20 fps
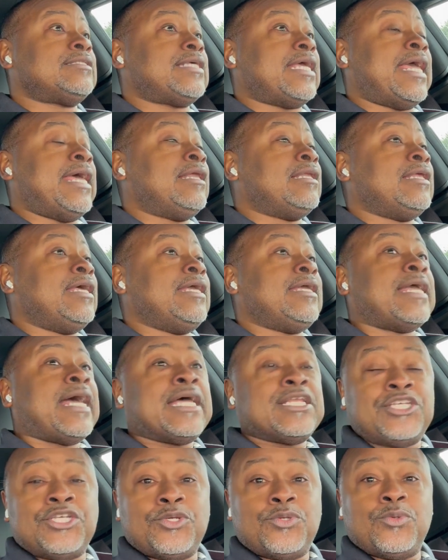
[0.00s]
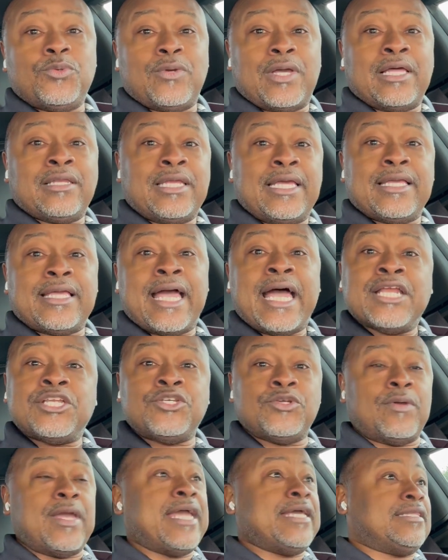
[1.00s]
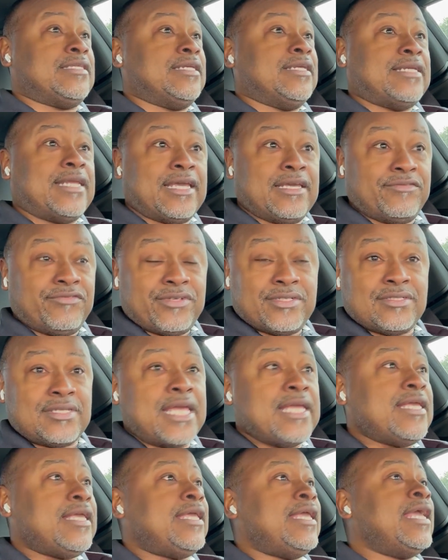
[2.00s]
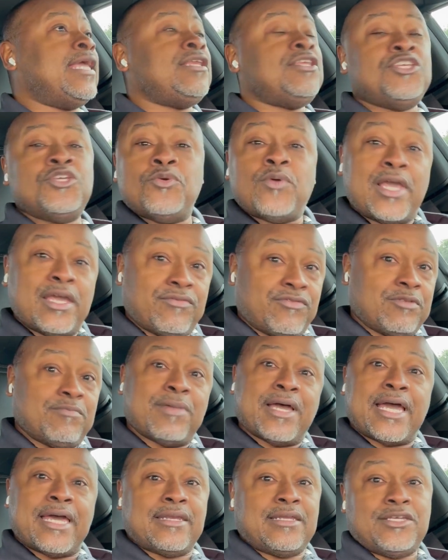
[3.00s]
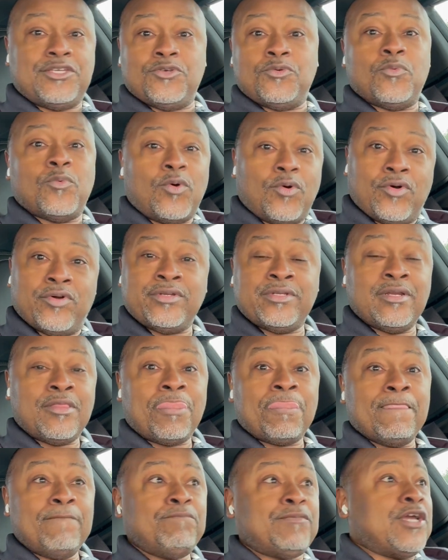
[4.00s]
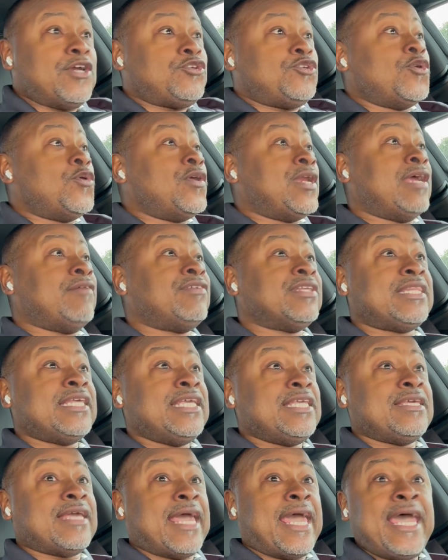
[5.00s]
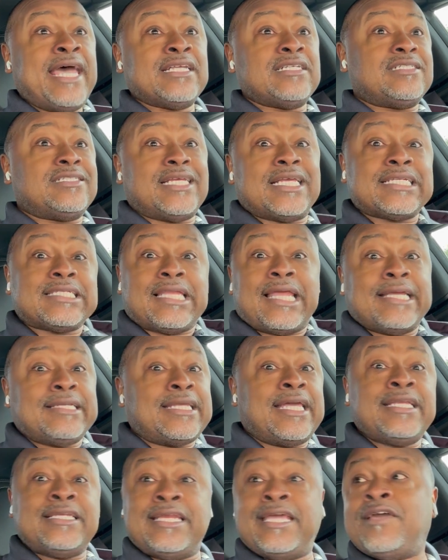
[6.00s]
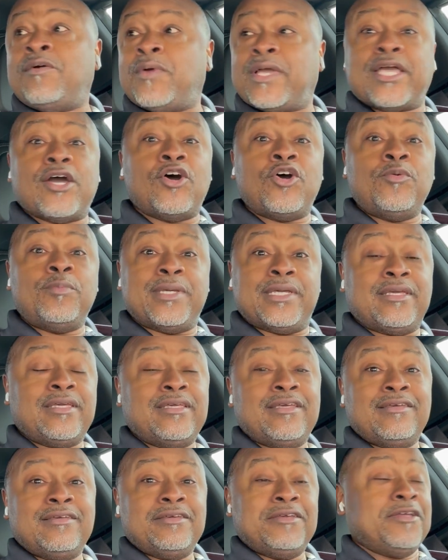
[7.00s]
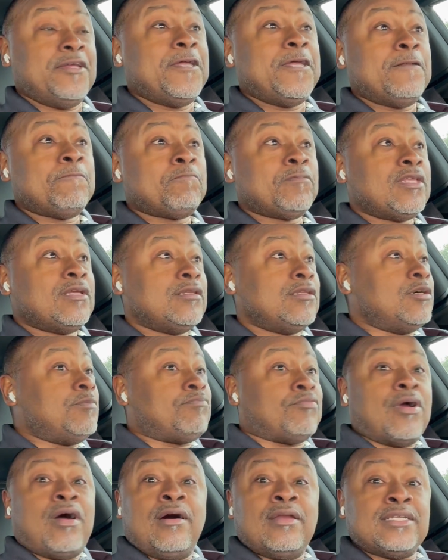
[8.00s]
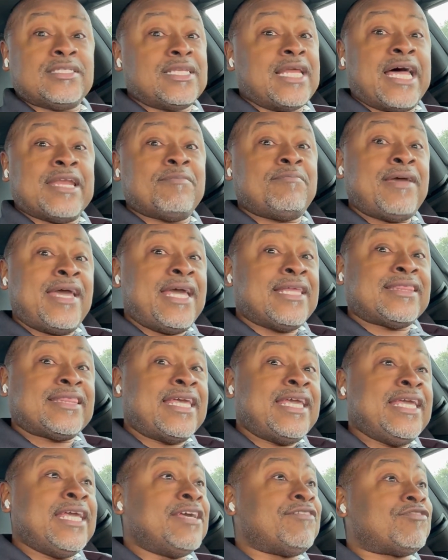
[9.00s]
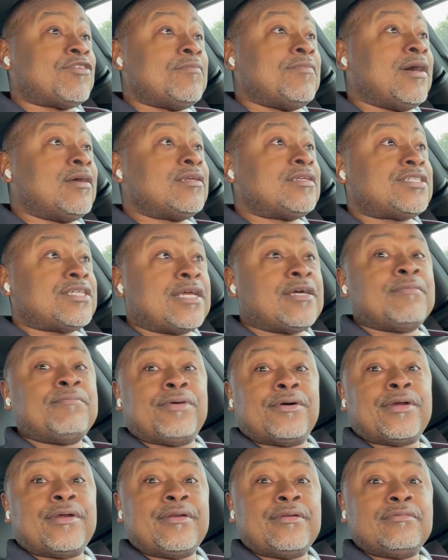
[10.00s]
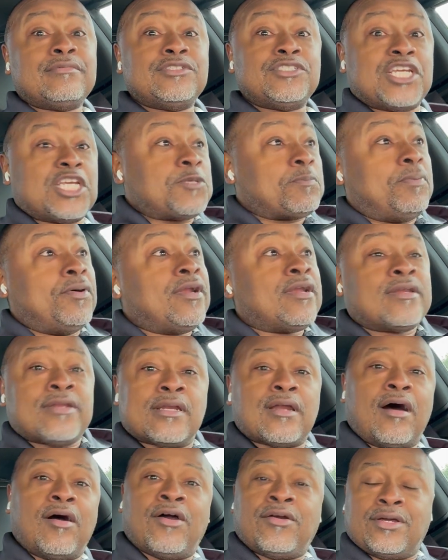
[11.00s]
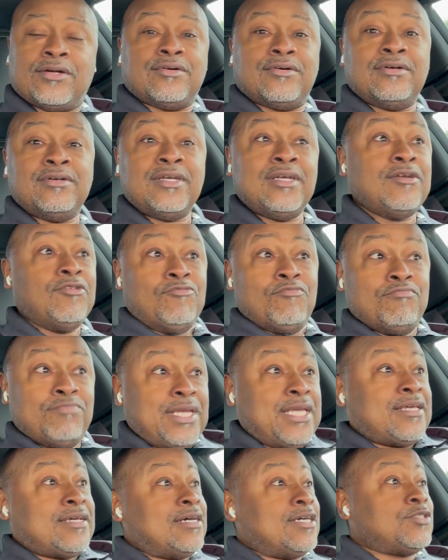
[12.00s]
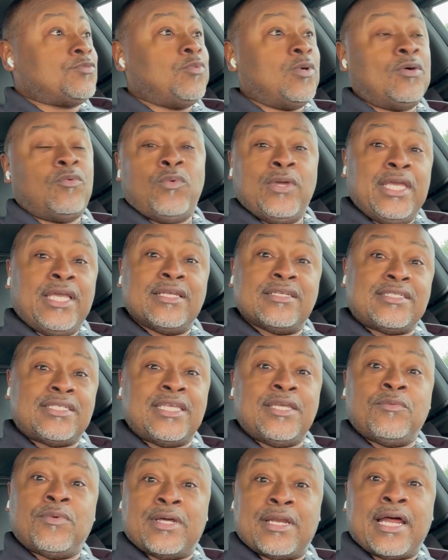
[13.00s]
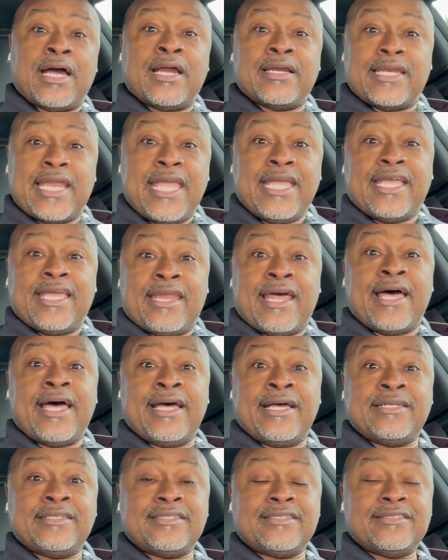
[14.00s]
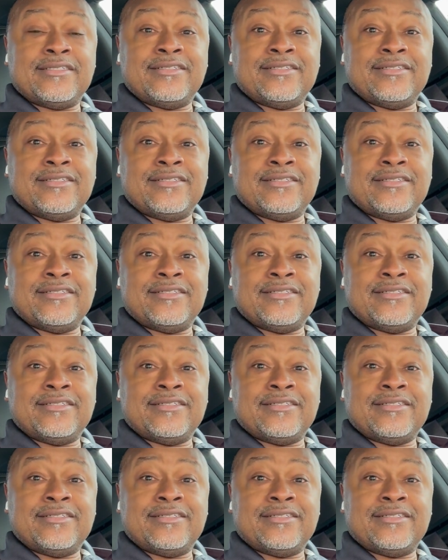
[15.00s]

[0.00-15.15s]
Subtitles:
LA got you Anthony Davis. They getting you everybody you want. They're doing everything you ask, just like they did with Kobe. LeBron is not a bad thing if Ramona Shelburne just put it in an article. Because what we can see with our naked eyes